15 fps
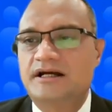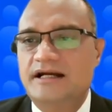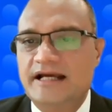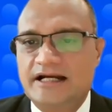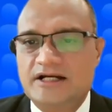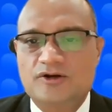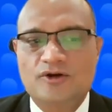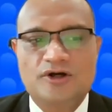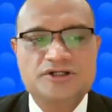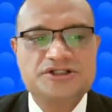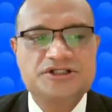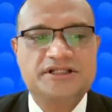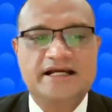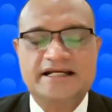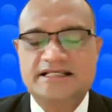
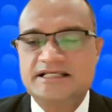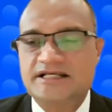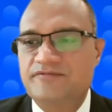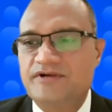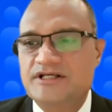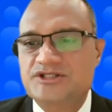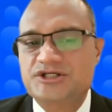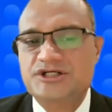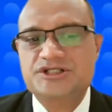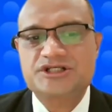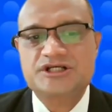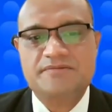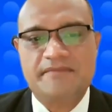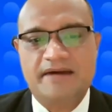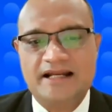technology, that is
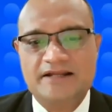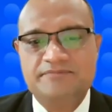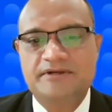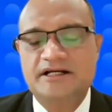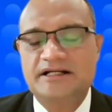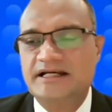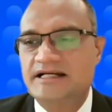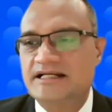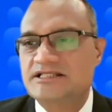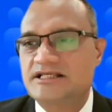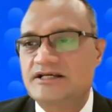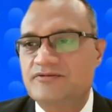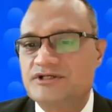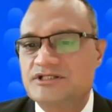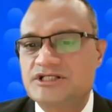infrastructure; management, that is
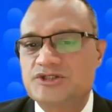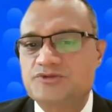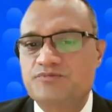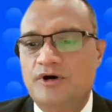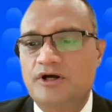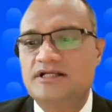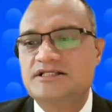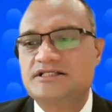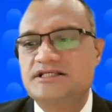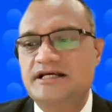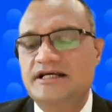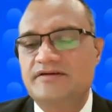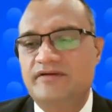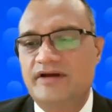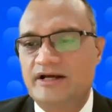services;
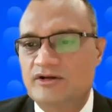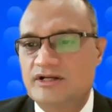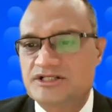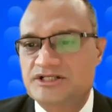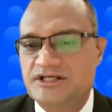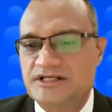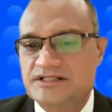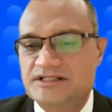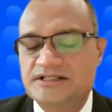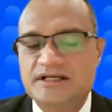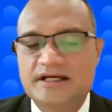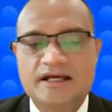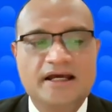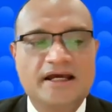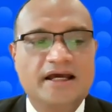policy and regulations.
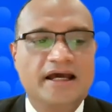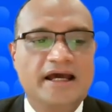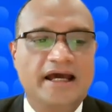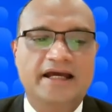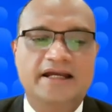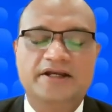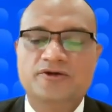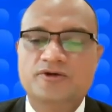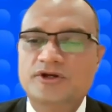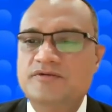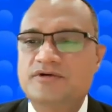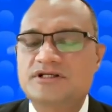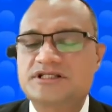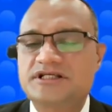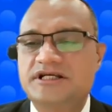And
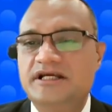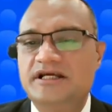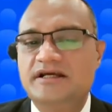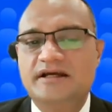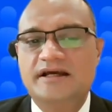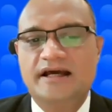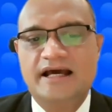university